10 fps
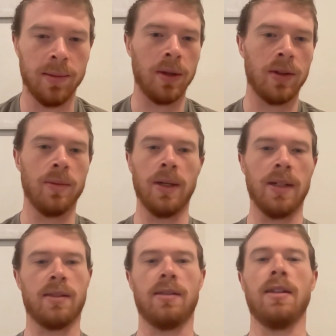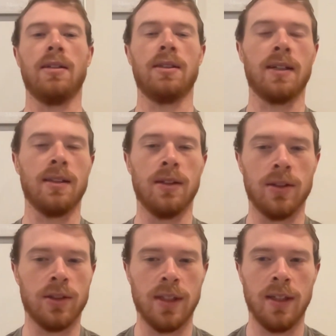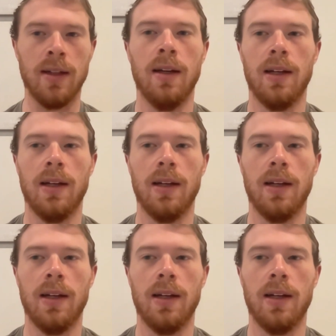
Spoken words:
about the base layer technology,